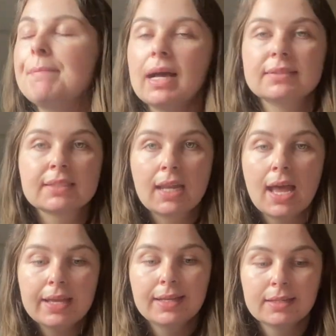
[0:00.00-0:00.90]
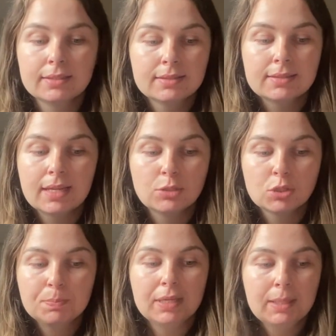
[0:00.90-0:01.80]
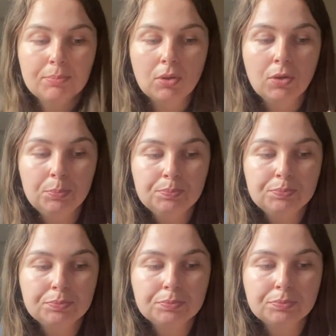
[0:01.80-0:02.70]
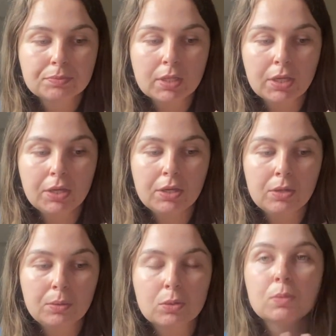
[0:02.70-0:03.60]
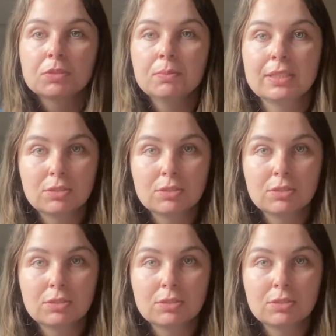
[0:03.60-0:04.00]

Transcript: past clients and just people who come to me